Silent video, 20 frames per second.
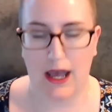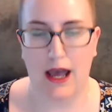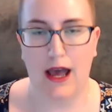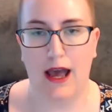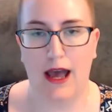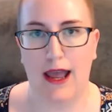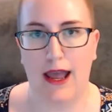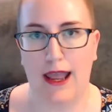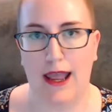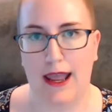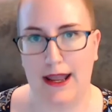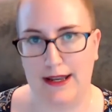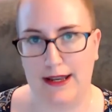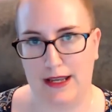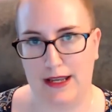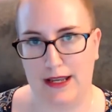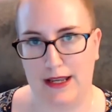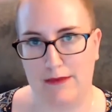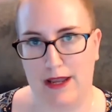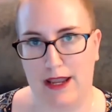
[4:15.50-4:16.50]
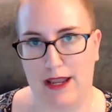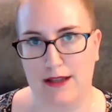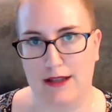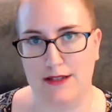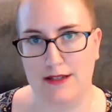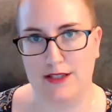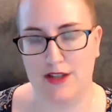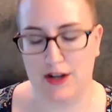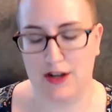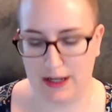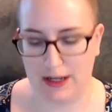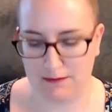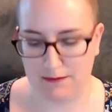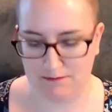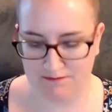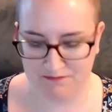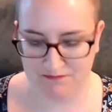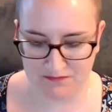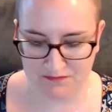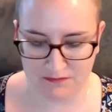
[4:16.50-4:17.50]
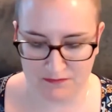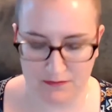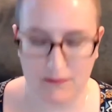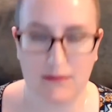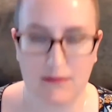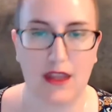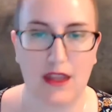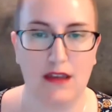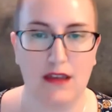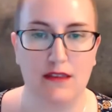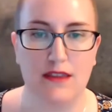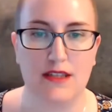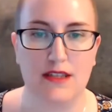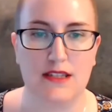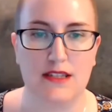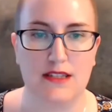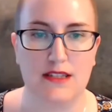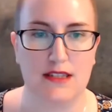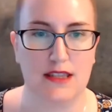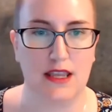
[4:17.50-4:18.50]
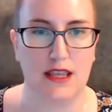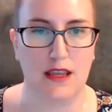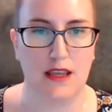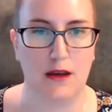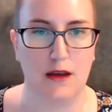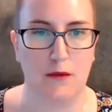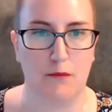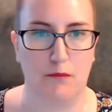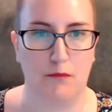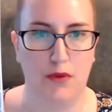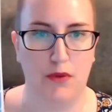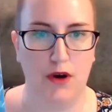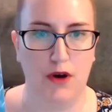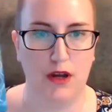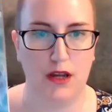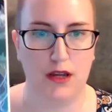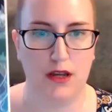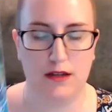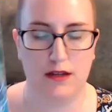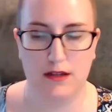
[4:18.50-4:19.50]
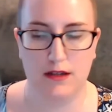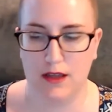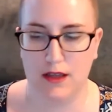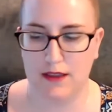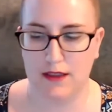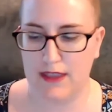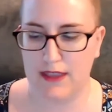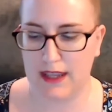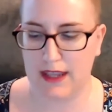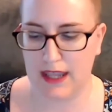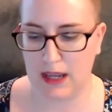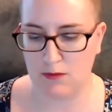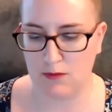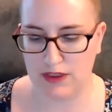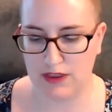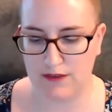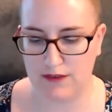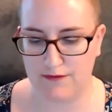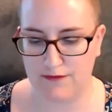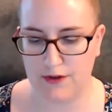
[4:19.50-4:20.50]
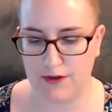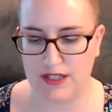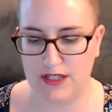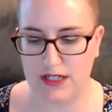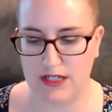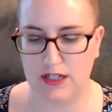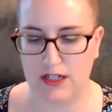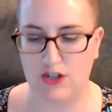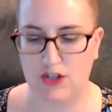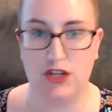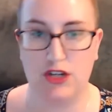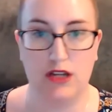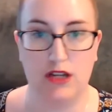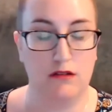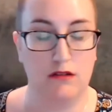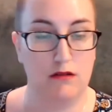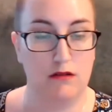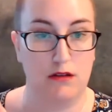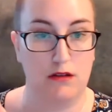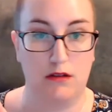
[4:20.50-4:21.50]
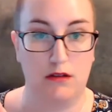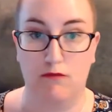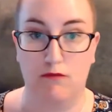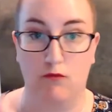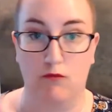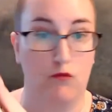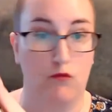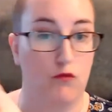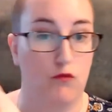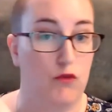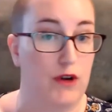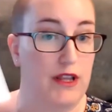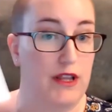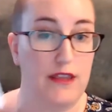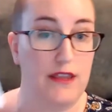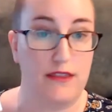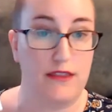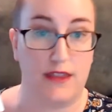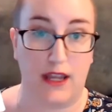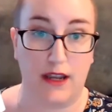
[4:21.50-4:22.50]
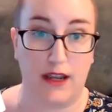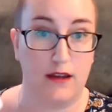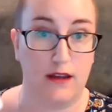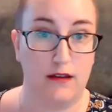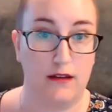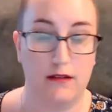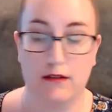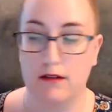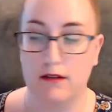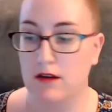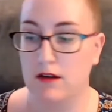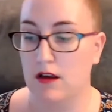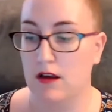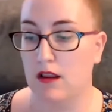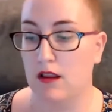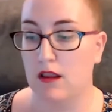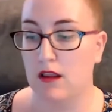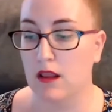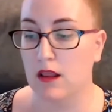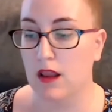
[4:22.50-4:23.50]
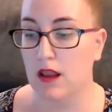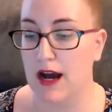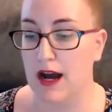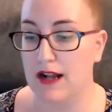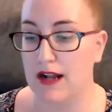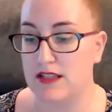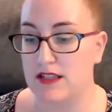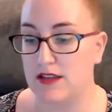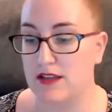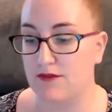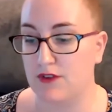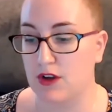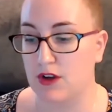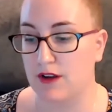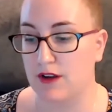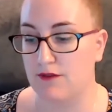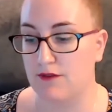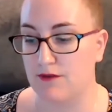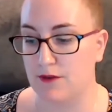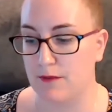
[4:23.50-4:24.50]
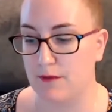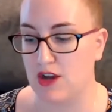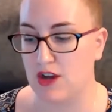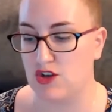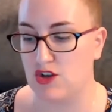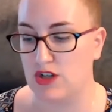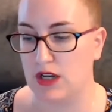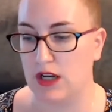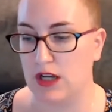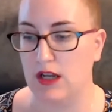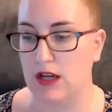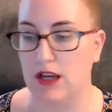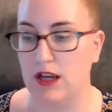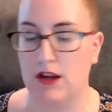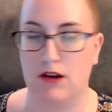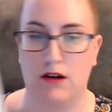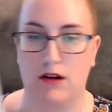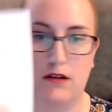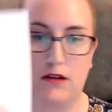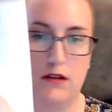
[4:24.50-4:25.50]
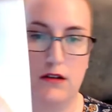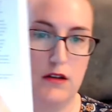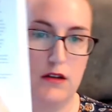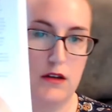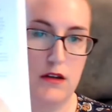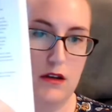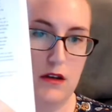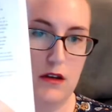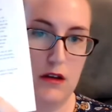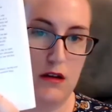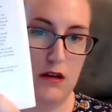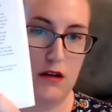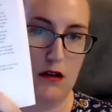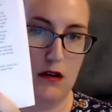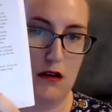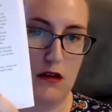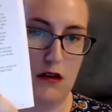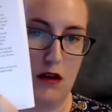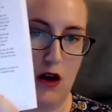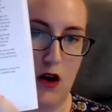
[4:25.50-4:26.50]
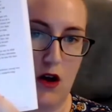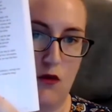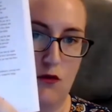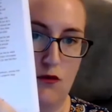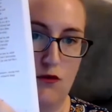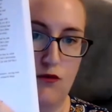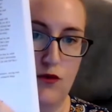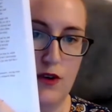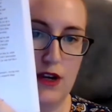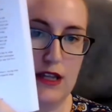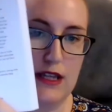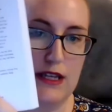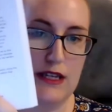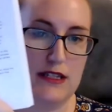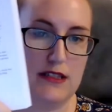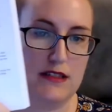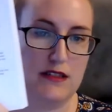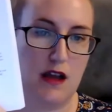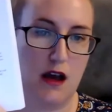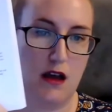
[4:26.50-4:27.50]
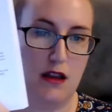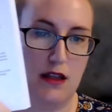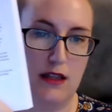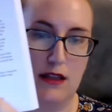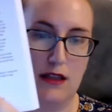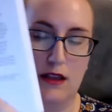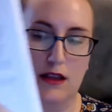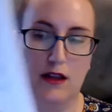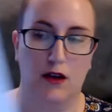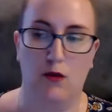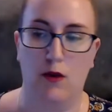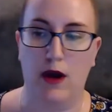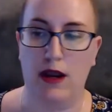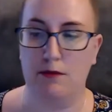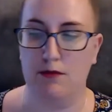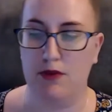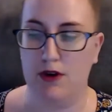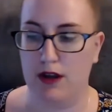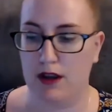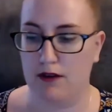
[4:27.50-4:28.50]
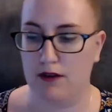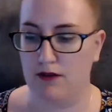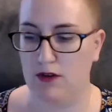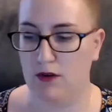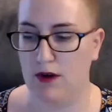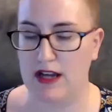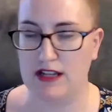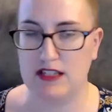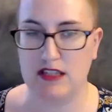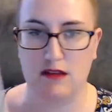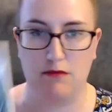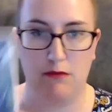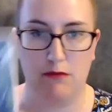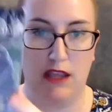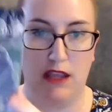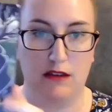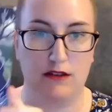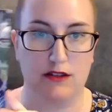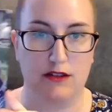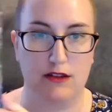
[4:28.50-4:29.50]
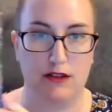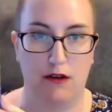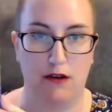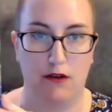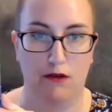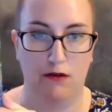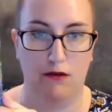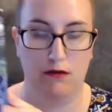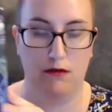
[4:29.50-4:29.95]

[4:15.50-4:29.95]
I had to get my hands on it. This is the book that came with the first edition, really thick, lots of good information in here. A really solid little white book, if you ask me. So